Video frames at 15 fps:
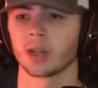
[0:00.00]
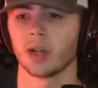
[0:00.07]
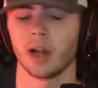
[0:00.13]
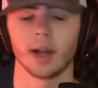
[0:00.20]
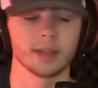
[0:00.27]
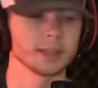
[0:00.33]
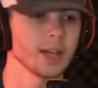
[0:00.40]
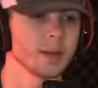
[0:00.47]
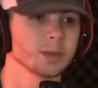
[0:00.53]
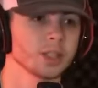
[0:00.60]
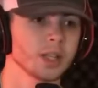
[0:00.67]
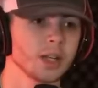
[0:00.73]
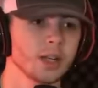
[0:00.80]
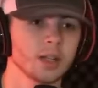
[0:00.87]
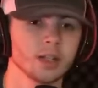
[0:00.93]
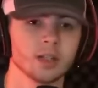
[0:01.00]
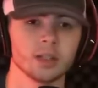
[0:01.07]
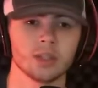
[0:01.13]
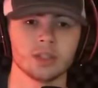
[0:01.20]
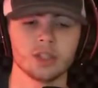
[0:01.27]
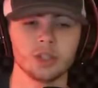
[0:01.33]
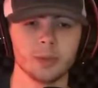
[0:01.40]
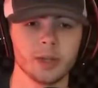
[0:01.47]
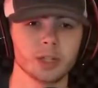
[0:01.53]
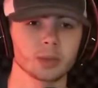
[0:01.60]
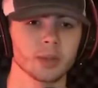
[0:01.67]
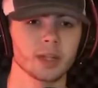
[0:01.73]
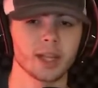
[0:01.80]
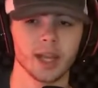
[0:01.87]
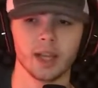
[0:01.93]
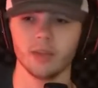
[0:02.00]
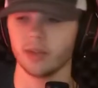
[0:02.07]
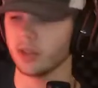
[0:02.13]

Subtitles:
and Tom Segura, Two Bears, One Cave.